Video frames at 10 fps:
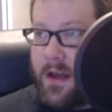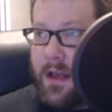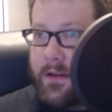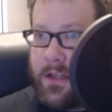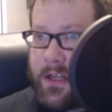
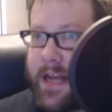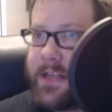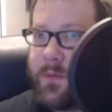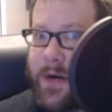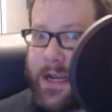Now, the
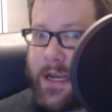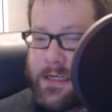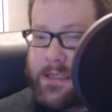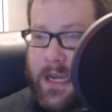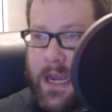glass ring
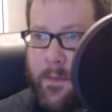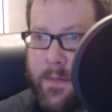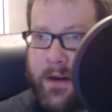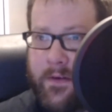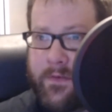is a
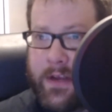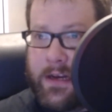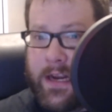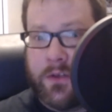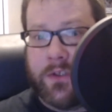bit of an
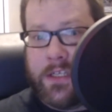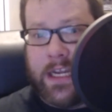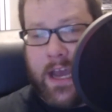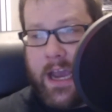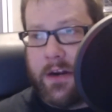
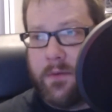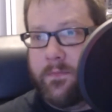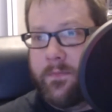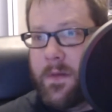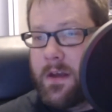interesting
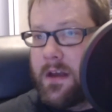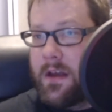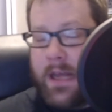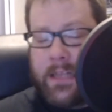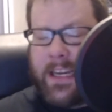item.
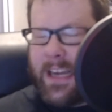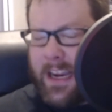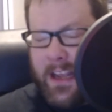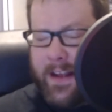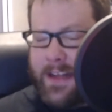It's
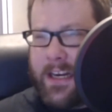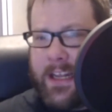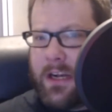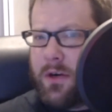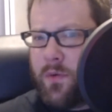kind of
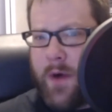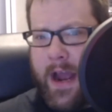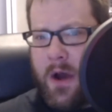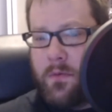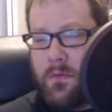like a
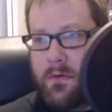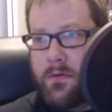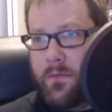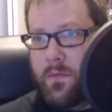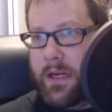crown,
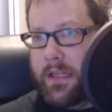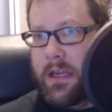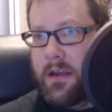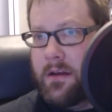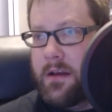
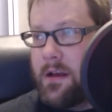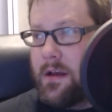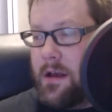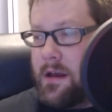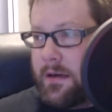really.
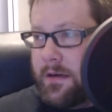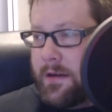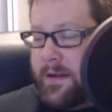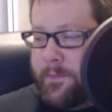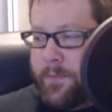
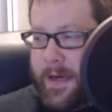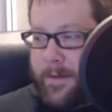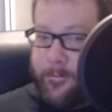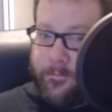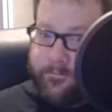
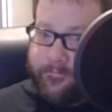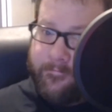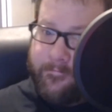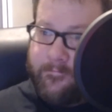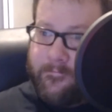But
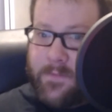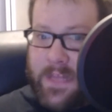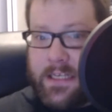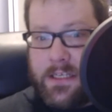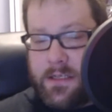
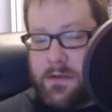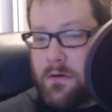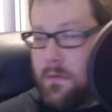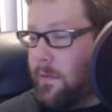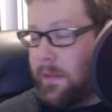that's
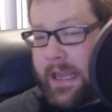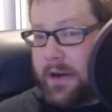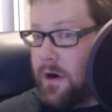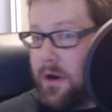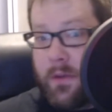
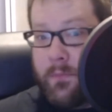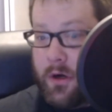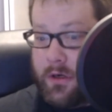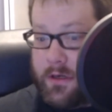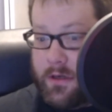later on in the
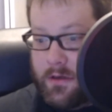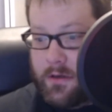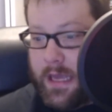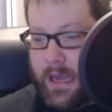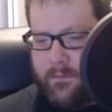book.
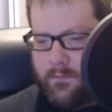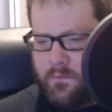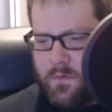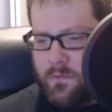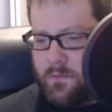And
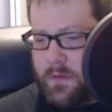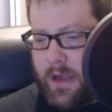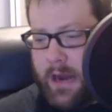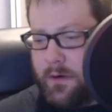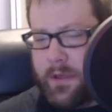
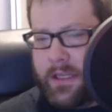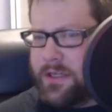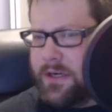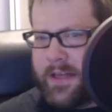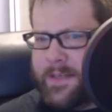I don't really
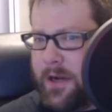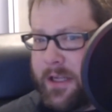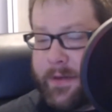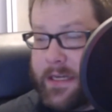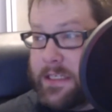consider that a spoiler
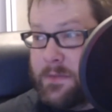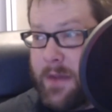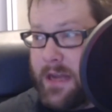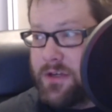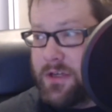because it's
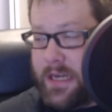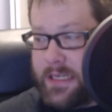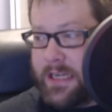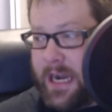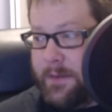mentioned
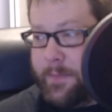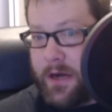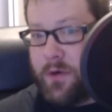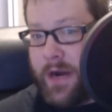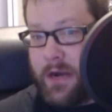as kind of being
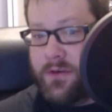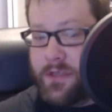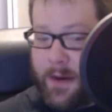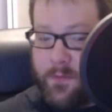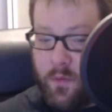
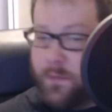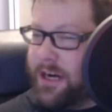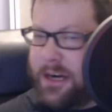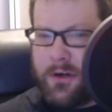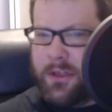crown-shaped
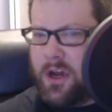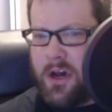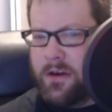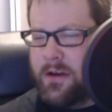pretty early on.